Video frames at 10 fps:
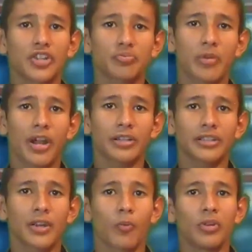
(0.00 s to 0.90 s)
large
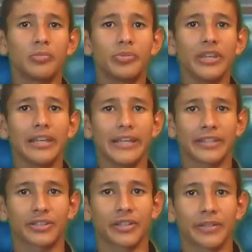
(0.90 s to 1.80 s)
part will be
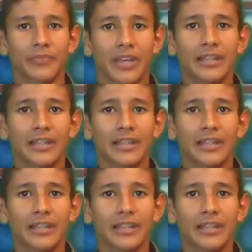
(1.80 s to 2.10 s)
electric,